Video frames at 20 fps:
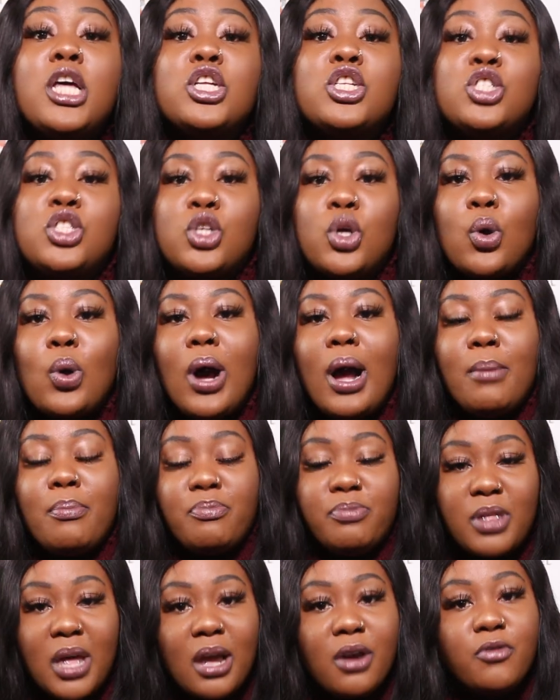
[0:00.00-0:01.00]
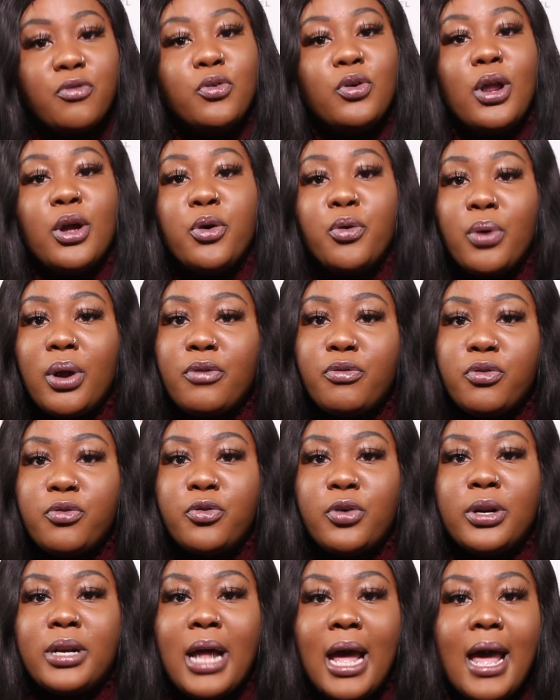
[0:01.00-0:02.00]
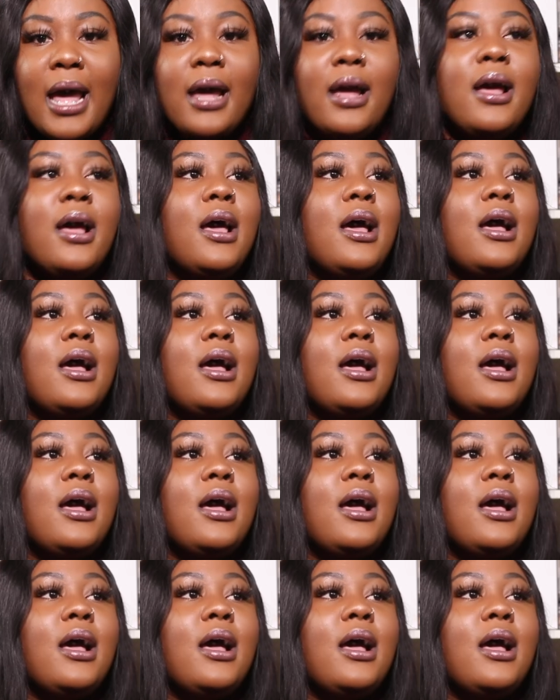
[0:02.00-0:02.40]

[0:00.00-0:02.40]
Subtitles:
So I'm thankful and grateful for that.